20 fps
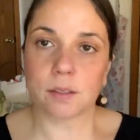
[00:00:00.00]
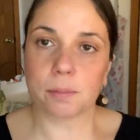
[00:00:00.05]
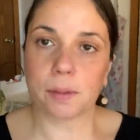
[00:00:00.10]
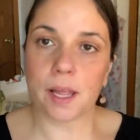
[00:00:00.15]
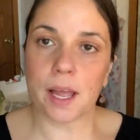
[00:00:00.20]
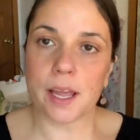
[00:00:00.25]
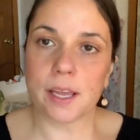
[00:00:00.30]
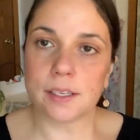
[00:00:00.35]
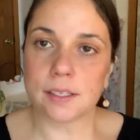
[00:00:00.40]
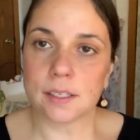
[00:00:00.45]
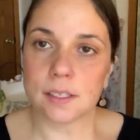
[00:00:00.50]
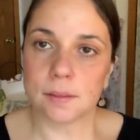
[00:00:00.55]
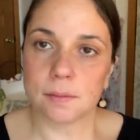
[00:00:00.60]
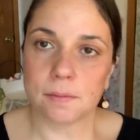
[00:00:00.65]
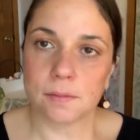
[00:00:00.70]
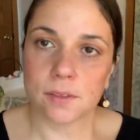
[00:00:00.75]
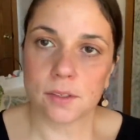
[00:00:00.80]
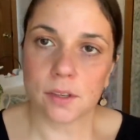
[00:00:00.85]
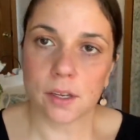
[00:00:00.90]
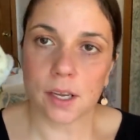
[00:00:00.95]
supplies.
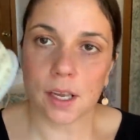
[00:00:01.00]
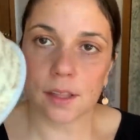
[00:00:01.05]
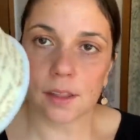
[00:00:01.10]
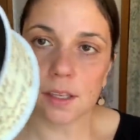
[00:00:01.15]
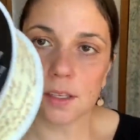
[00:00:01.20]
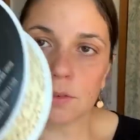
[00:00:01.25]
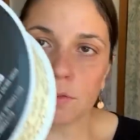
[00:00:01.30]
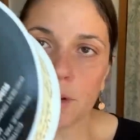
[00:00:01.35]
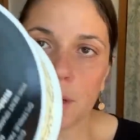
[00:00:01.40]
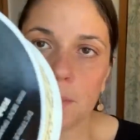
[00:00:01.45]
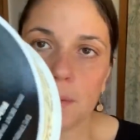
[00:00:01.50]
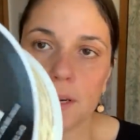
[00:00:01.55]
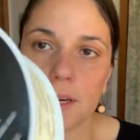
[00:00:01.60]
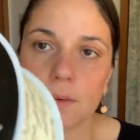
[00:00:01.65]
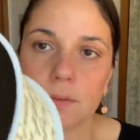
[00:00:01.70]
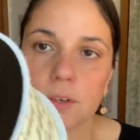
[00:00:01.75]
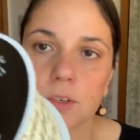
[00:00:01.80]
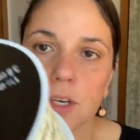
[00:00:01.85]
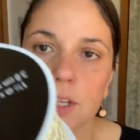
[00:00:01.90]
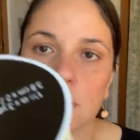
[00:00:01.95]
So I got this
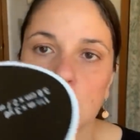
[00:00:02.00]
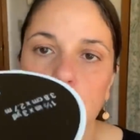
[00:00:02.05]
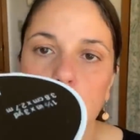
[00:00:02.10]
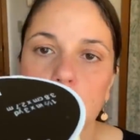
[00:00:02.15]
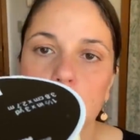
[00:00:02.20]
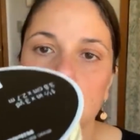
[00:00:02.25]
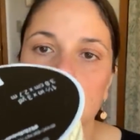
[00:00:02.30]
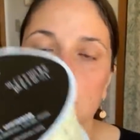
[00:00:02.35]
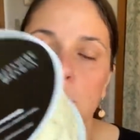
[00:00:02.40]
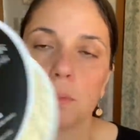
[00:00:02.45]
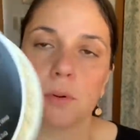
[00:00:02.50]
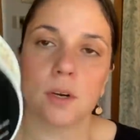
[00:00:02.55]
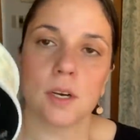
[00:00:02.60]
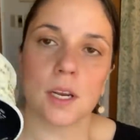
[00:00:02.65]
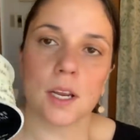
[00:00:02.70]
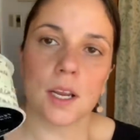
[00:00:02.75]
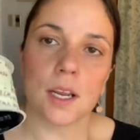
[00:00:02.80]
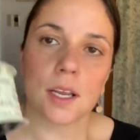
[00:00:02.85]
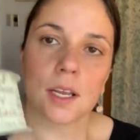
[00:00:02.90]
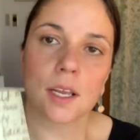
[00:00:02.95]
ribbon, which I thought was really
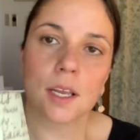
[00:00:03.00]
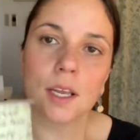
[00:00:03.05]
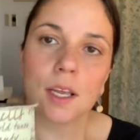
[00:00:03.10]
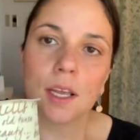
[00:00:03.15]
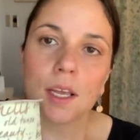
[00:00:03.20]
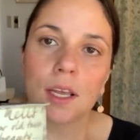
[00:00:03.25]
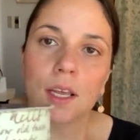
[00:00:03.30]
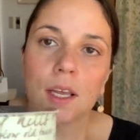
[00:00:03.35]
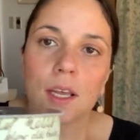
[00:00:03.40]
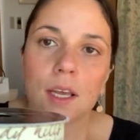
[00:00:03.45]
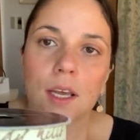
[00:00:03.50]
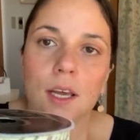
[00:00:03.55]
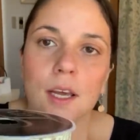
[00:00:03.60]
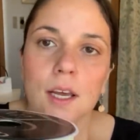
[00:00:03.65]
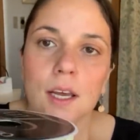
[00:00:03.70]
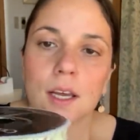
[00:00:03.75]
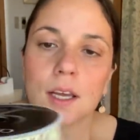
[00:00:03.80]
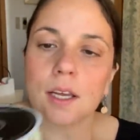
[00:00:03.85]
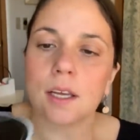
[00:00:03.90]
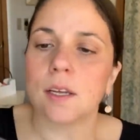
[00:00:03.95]
pretty.
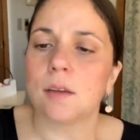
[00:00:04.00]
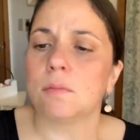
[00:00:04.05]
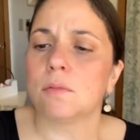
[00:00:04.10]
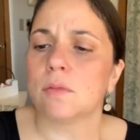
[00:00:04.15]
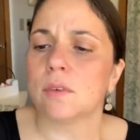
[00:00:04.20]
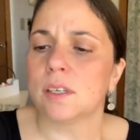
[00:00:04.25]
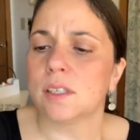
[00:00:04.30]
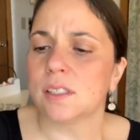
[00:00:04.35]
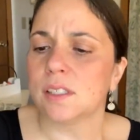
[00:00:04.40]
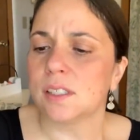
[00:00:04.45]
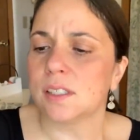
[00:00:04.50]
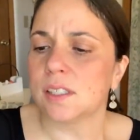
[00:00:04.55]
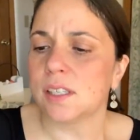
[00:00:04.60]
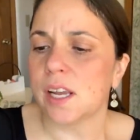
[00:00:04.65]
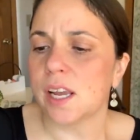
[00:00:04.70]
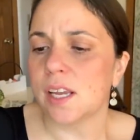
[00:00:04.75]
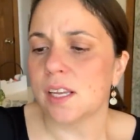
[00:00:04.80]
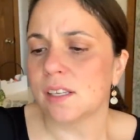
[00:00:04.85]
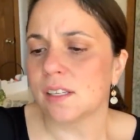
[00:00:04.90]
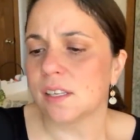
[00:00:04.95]
Um, what does it
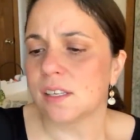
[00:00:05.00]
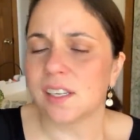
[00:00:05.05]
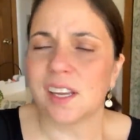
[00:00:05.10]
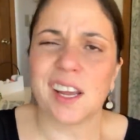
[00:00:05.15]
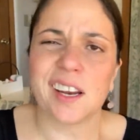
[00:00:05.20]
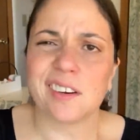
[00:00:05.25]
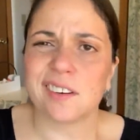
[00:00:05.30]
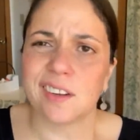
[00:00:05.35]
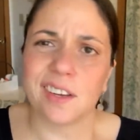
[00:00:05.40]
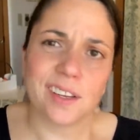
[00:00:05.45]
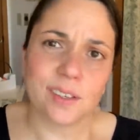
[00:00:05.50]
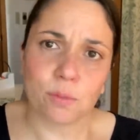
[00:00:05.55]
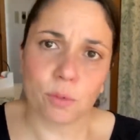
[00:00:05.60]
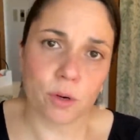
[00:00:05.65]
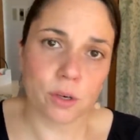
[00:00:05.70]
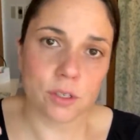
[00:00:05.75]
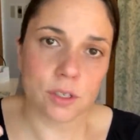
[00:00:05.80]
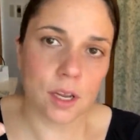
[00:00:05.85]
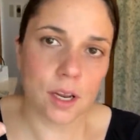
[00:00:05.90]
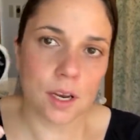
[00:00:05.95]
say? Some, I don't know, has
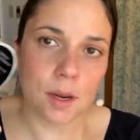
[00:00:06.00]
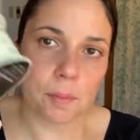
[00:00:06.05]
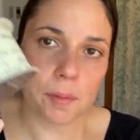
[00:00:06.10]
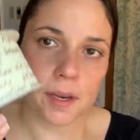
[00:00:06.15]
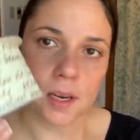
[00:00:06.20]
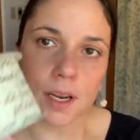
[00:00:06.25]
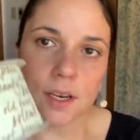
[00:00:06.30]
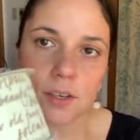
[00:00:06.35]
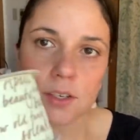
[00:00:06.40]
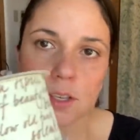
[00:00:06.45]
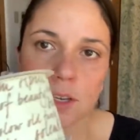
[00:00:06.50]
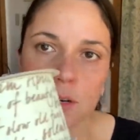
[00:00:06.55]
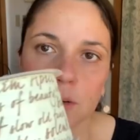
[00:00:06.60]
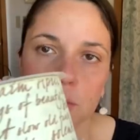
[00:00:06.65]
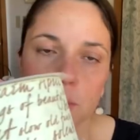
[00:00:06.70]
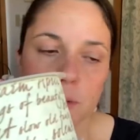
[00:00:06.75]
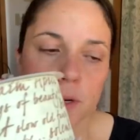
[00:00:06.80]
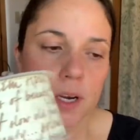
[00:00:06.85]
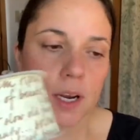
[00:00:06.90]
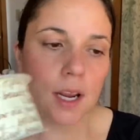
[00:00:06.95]
words on it, but I just thought it
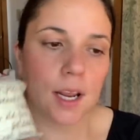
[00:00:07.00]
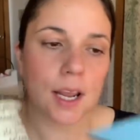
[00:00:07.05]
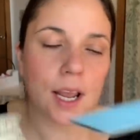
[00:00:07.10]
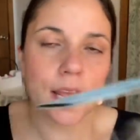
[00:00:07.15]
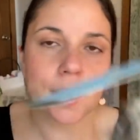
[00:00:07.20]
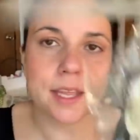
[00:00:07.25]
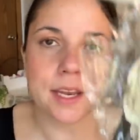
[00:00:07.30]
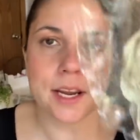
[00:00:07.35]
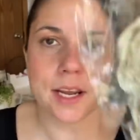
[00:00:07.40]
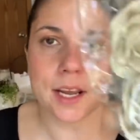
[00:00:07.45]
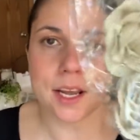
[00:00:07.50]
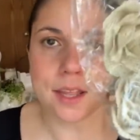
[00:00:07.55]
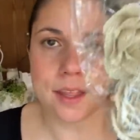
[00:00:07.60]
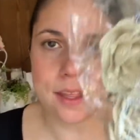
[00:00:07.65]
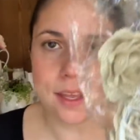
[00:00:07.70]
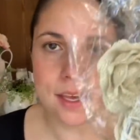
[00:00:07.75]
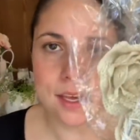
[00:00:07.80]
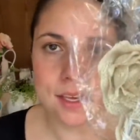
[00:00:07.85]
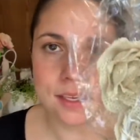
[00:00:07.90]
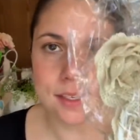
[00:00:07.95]
was pretty. And then I got
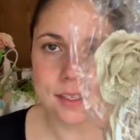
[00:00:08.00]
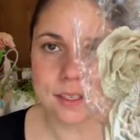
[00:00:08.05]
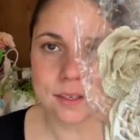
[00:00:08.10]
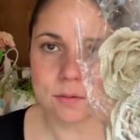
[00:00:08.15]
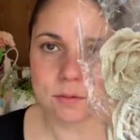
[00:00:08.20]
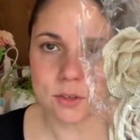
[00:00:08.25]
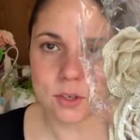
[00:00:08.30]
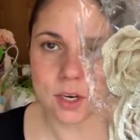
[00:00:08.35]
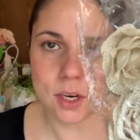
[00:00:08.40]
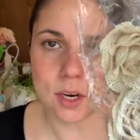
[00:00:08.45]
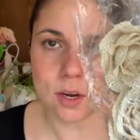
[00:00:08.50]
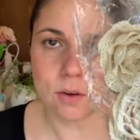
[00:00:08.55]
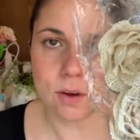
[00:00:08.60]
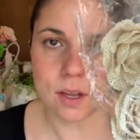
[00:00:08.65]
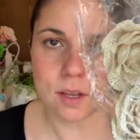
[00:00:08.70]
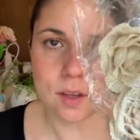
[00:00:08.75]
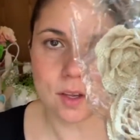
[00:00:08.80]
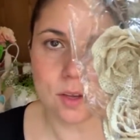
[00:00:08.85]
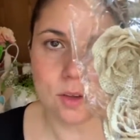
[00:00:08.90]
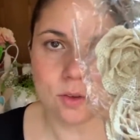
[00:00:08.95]
these, which I know
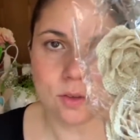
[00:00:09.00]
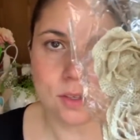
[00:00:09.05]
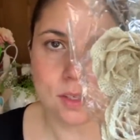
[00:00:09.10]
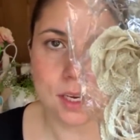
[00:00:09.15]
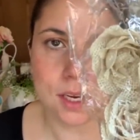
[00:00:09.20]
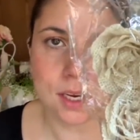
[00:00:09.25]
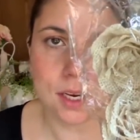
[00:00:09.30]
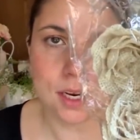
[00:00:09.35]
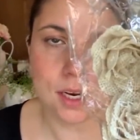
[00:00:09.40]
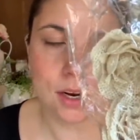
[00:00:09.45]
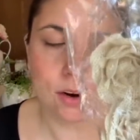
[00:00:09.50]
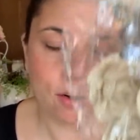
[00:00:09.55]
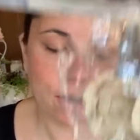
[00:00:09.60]
I'll use in a